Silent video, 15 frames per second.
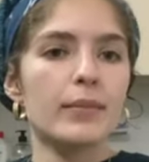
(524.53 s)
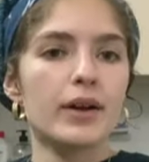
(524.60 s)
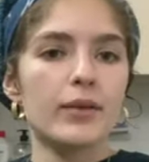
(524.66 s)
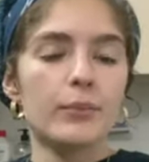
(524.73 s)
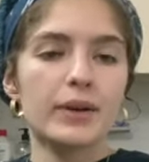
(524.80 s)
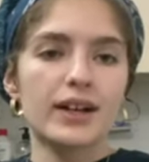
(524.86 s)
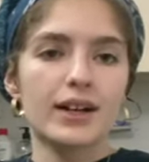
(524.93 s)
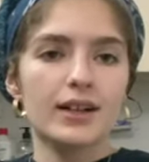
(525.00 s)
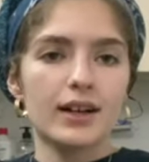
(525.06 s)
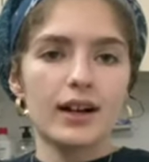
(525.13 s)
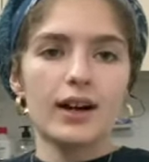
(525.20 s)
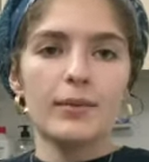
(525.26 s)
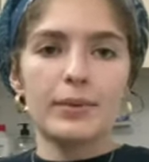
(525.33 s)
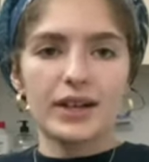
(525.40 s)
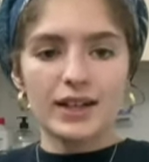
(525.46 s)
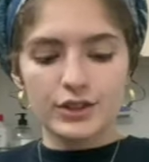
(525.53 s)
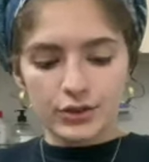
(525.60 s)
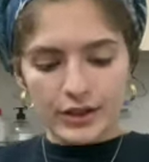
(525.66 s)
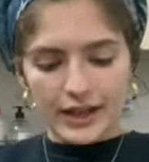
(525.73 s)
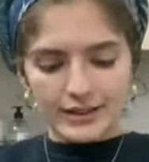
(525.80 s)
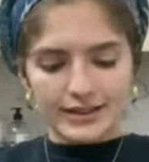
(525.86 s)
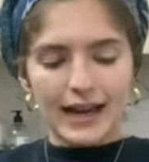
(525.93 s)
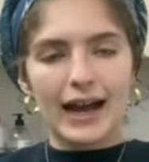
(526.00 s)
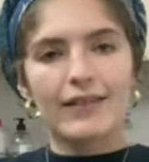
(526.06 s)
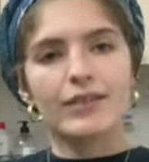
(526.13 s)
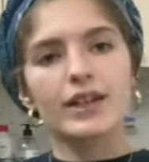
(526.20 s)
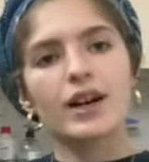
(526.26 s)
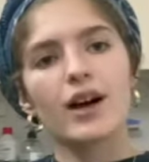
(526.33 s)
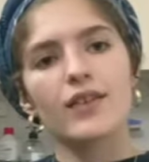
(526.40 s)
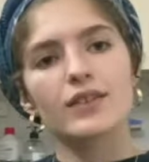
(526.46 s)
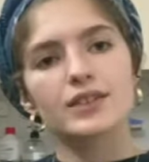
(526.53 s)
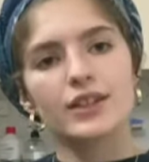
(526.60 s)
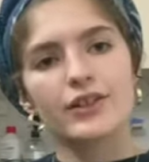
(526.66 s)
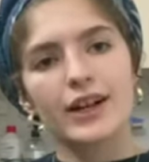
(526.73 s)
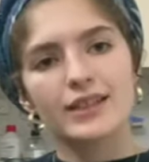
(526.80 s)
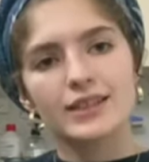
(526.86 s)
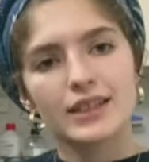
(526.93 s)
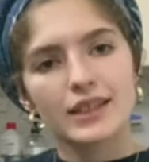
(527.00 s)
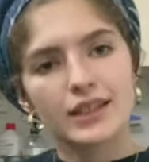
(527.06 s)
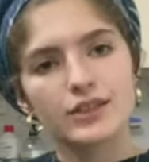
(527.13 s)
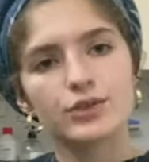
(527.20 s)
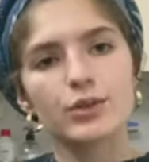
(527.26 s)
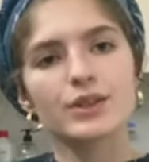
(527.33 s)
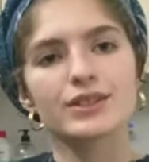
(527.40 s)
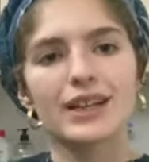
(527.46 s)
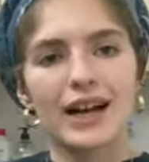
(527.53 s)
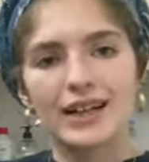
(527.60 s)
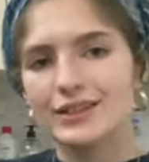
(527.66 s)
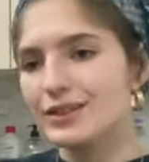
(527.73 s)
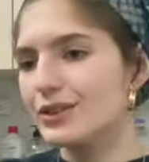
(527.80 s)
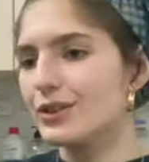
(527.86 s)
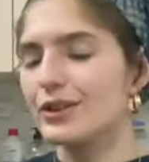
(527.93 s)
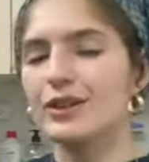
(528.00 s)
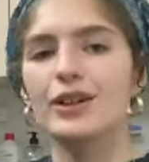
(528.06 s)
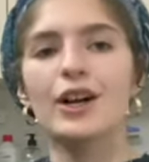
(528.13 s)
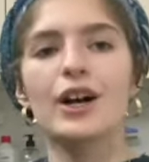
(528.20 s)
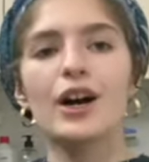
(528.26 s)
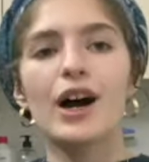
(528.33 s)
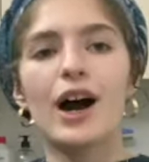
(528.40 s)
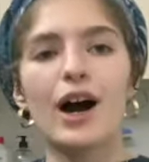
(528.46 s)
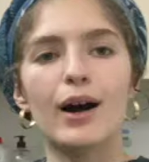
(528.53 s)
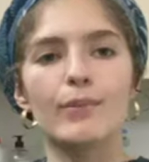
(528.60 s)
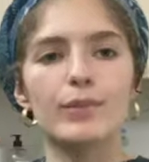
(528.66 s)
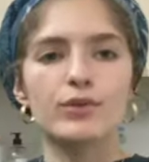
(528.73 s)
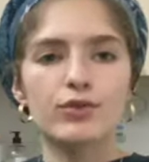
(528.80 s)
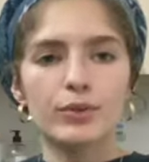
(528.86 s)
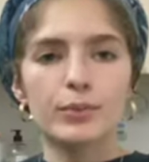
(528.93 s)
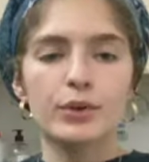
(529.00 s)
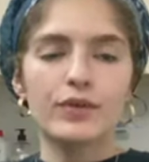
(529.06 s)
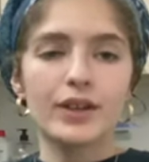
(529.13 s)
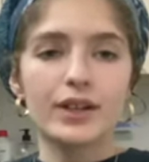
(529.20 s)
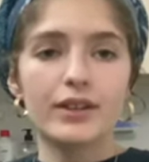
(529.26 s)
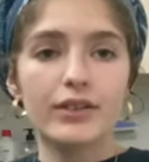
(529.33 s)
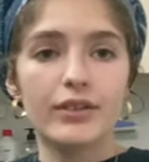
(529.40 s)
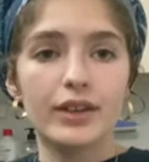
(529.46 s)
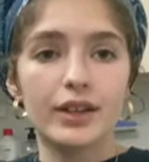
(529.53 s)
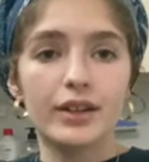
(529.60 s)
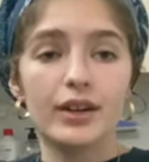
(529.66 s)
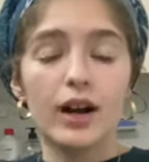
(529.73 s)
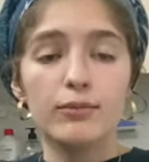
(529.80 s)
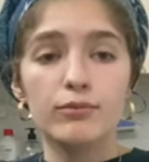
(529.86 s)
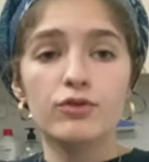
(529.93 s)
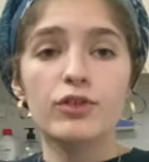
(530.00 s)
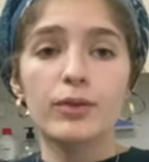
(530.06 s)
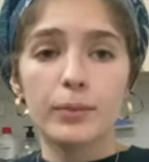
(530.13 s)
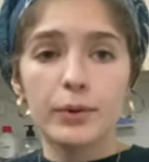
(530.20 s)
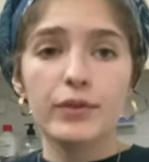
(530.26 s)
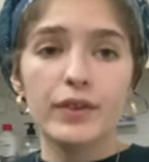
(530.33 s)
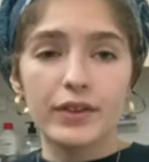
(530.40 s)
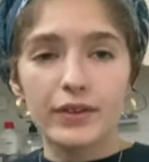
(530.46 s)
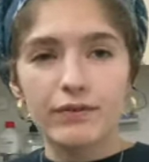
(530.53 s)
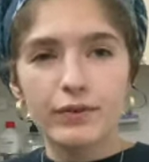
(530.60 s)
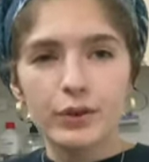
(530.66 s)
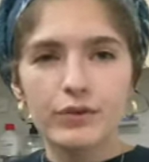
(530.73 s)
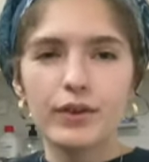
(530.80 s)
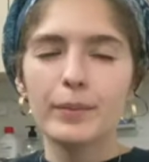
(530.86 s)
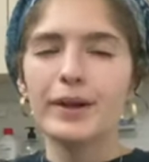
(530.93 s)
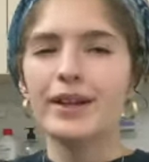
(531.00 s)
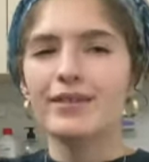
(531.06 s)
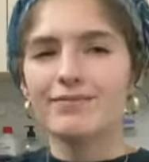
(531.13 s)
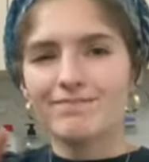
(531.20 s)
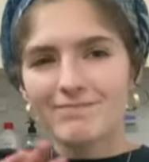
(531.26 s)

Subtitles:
because you can't have it on the direct heating source as you're removing the food from it.